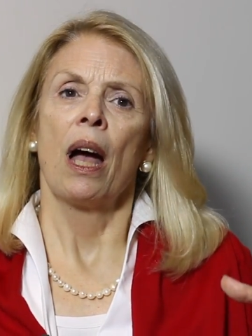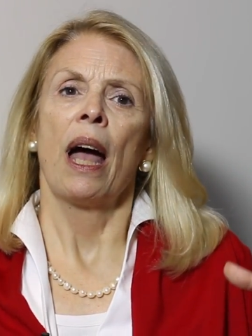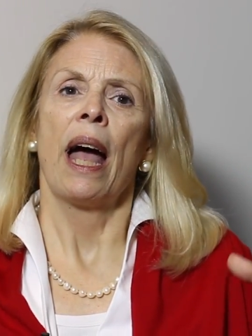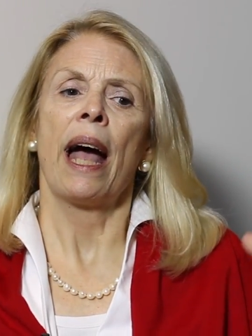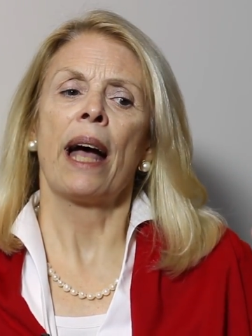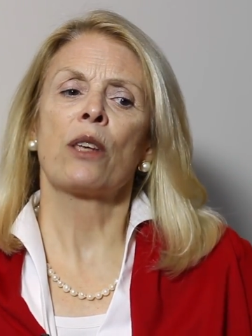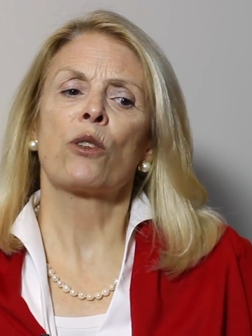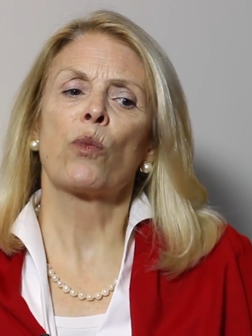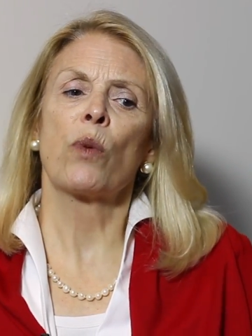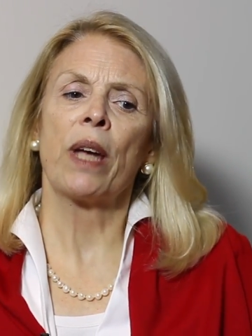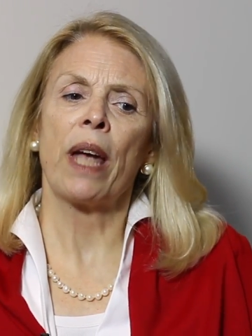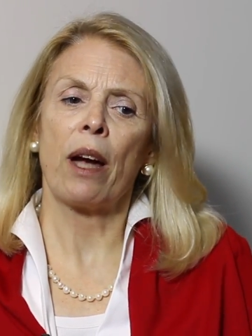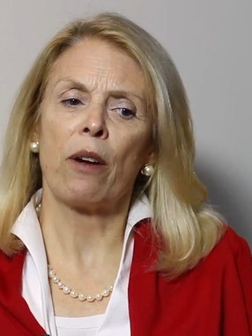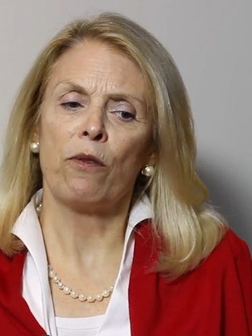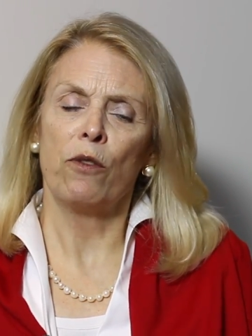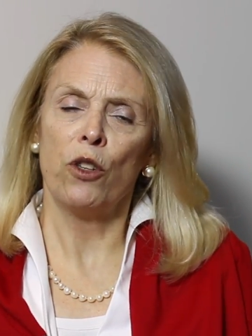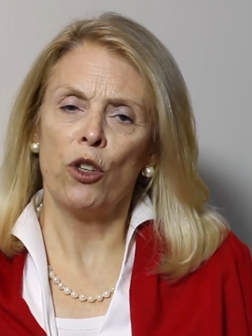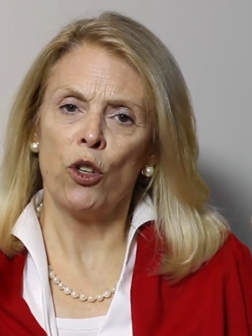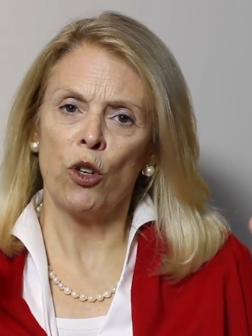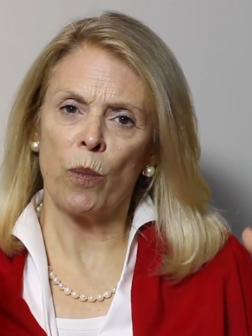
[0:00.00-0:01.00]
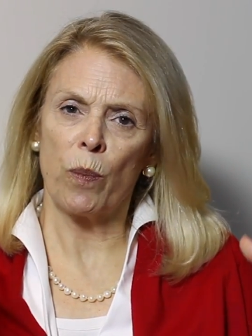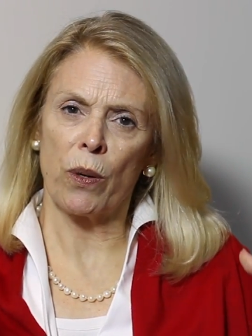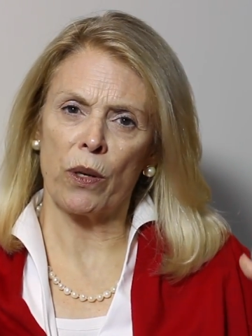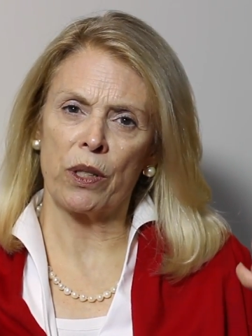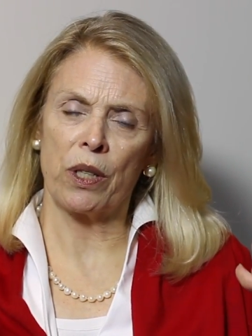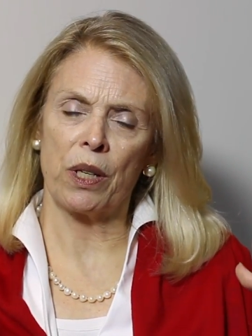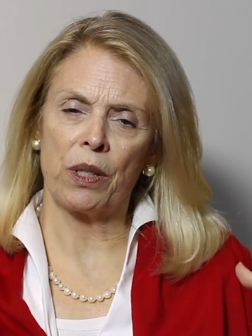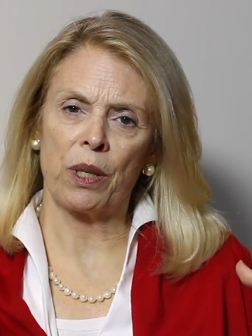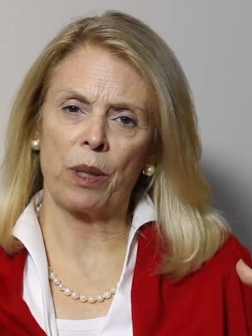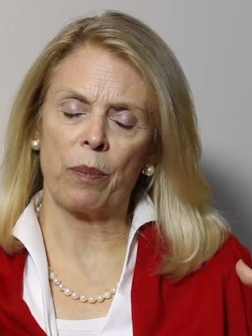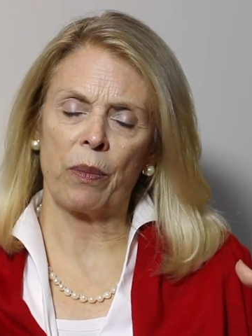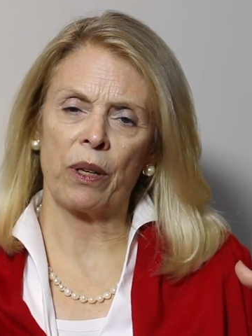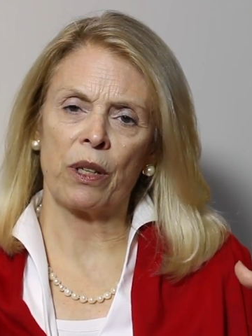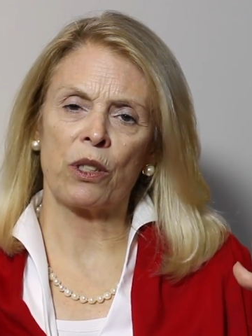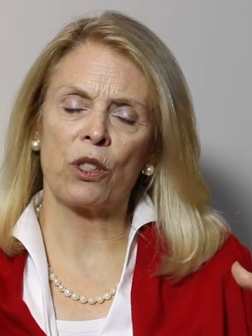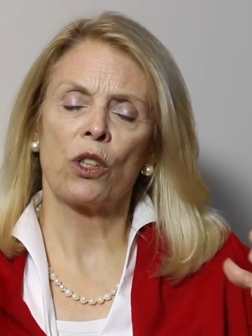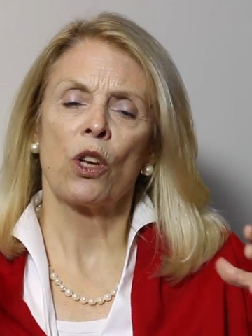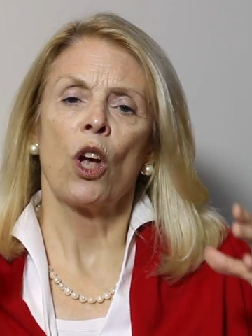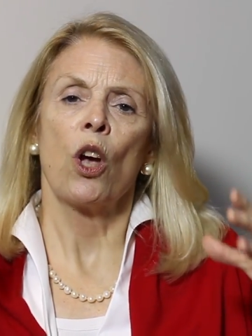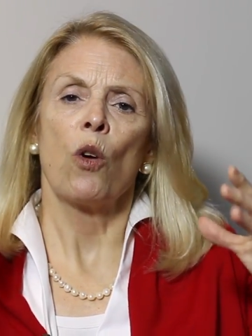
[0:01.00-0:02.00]
as we have new
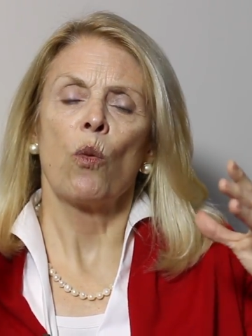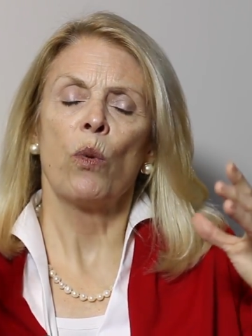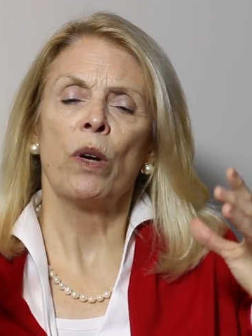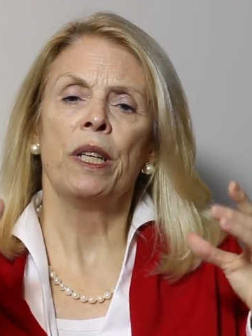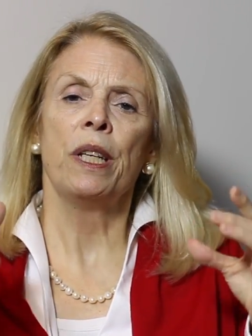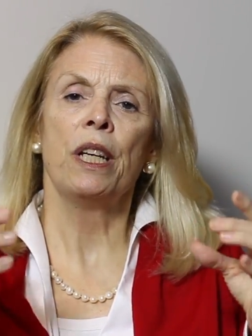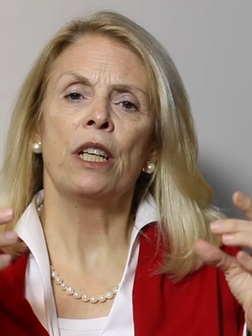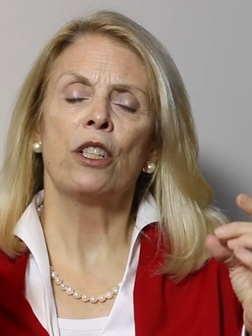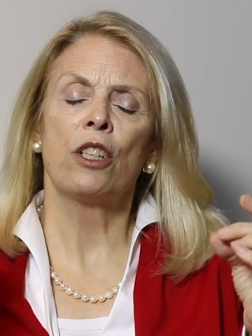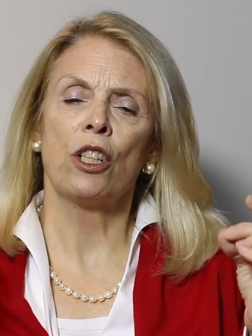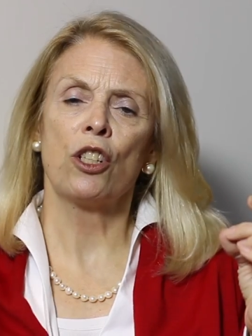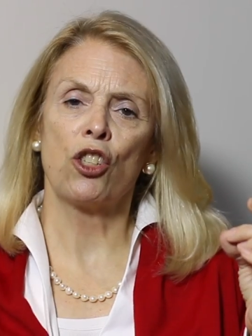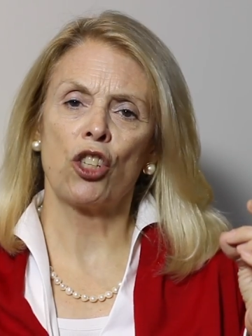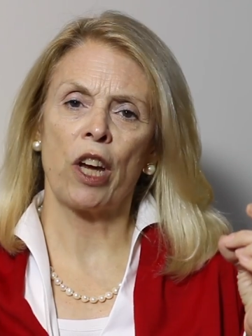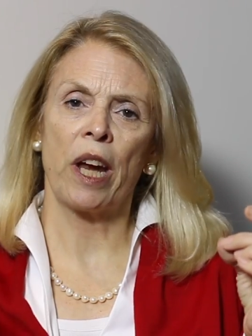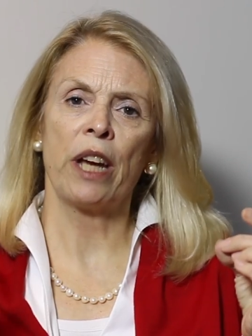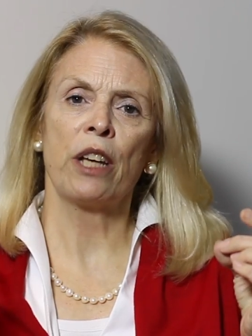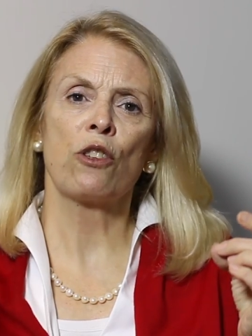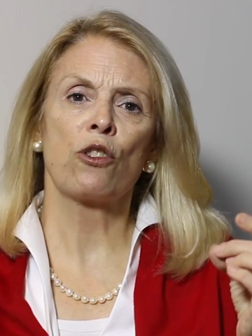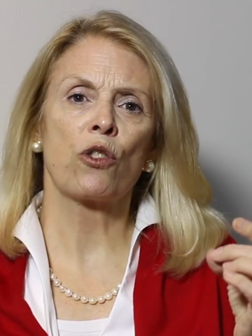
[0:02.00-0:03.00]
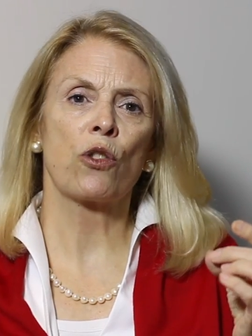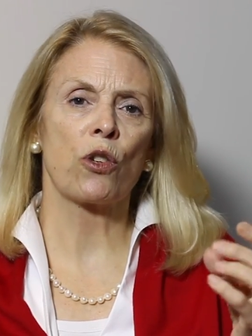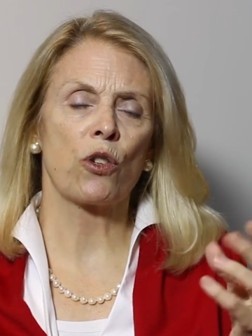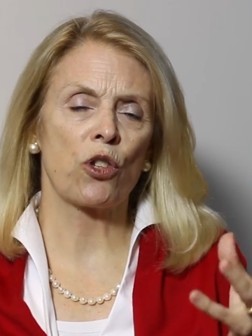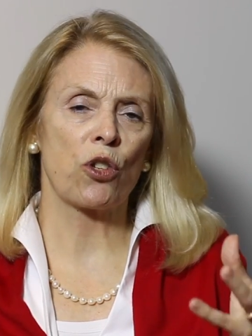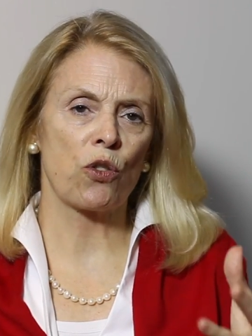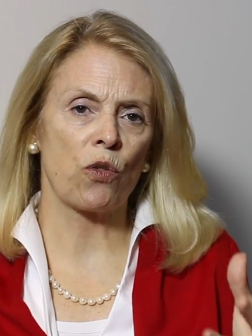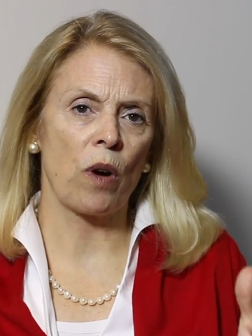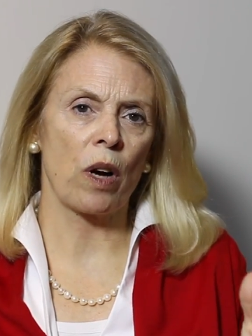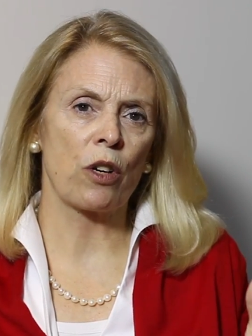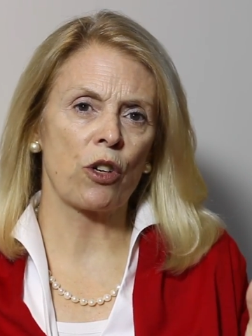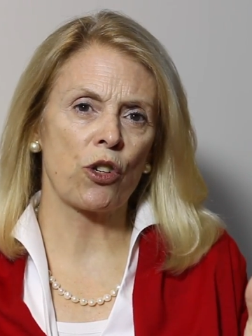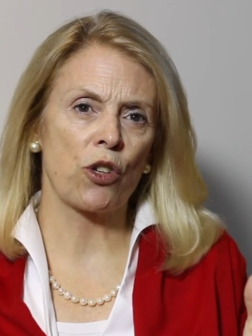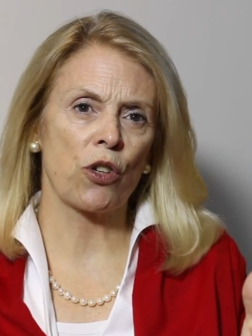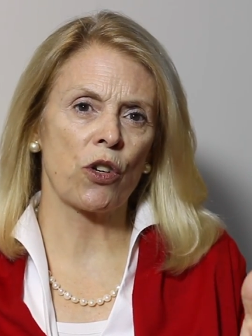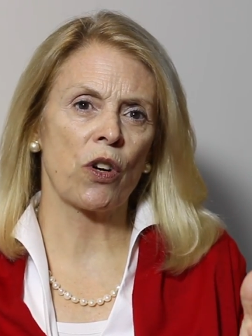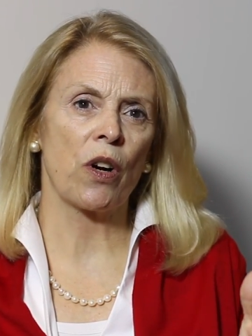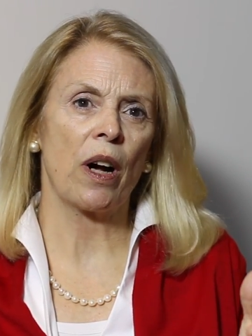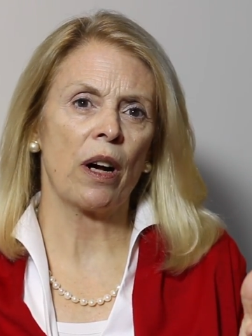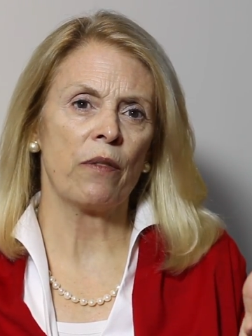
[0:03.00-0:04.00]
participants, we need to change the
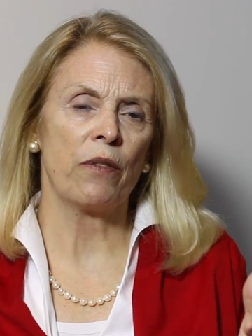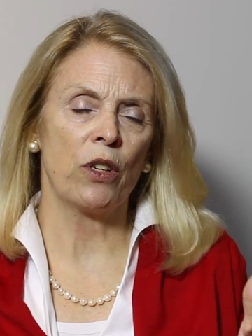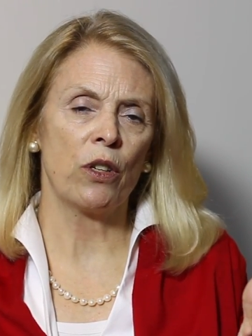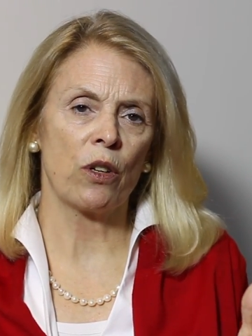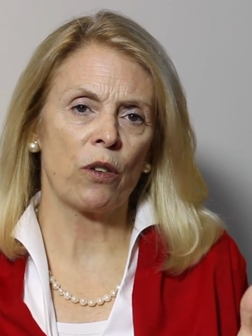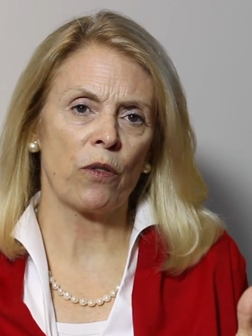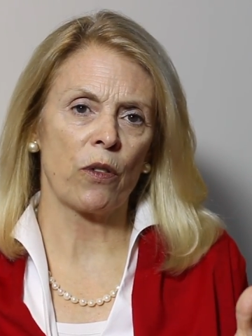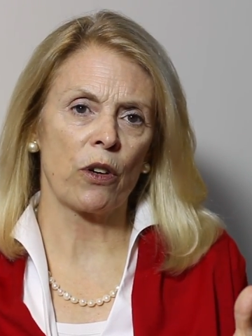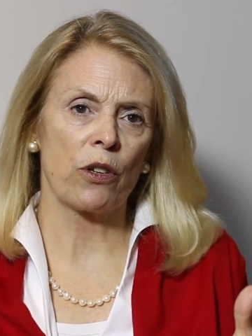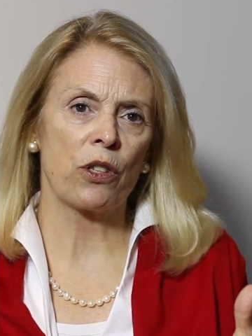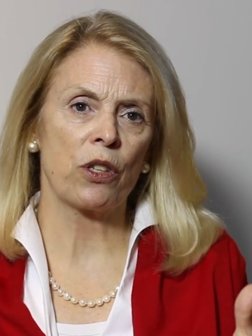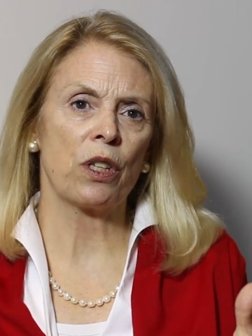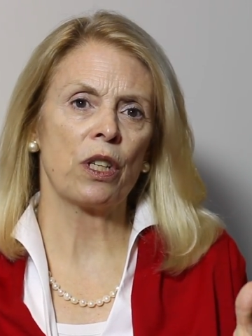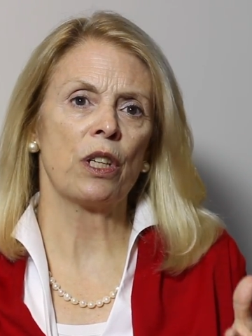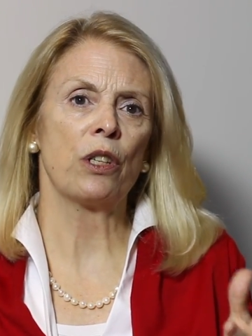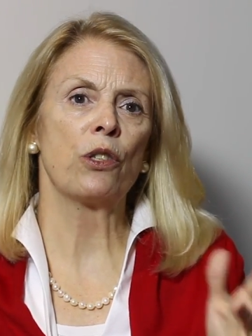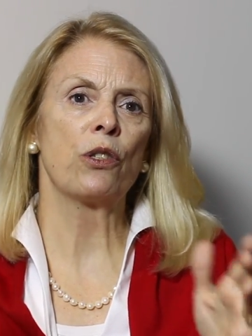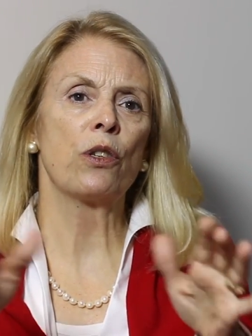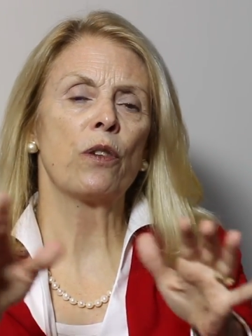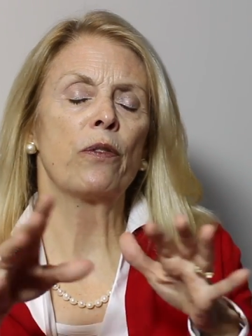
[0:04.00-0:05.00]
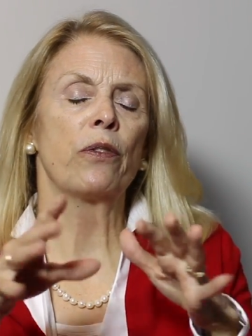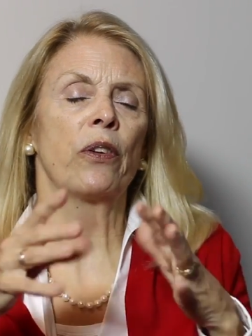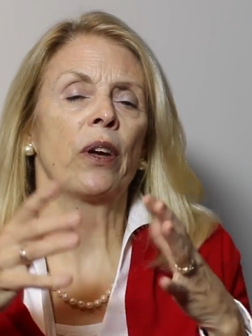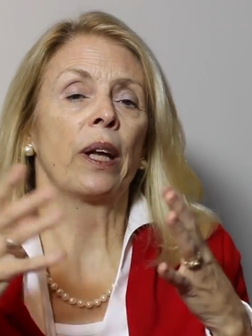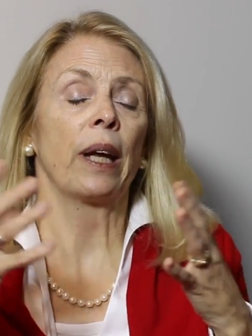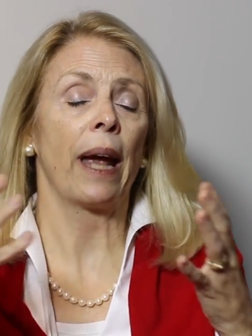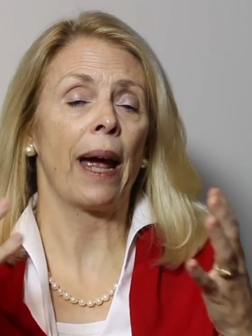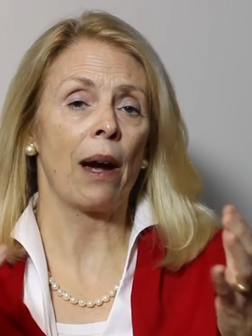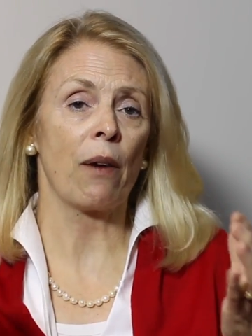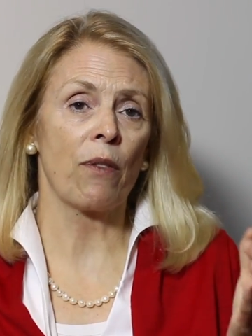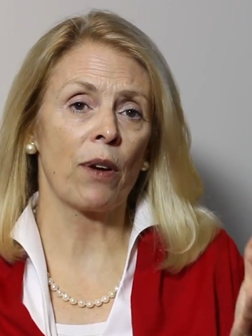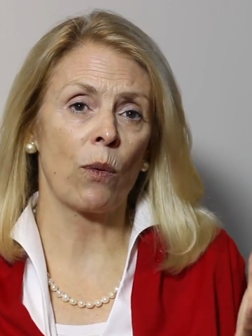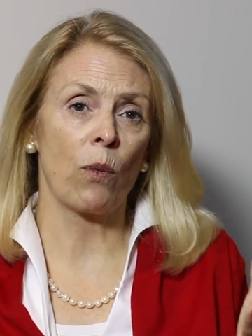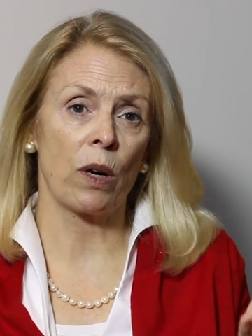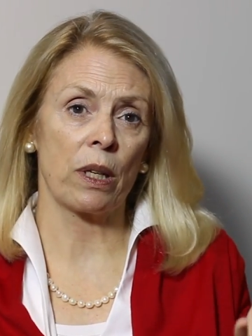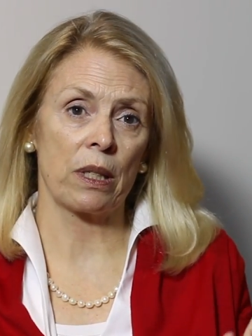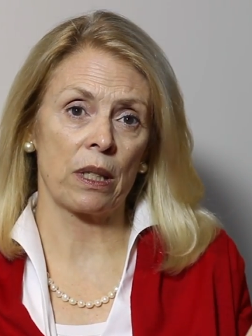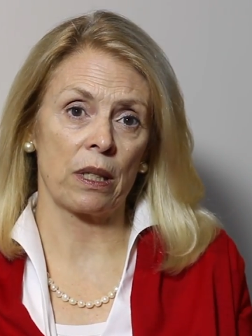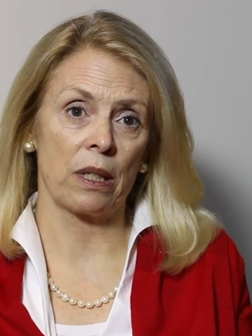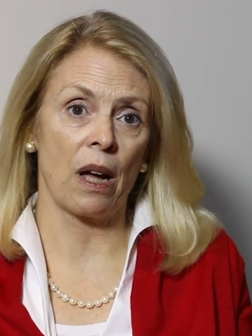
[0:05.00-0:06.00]
structure of universities to fit
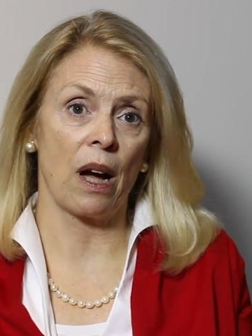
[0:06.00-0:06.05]
everyone's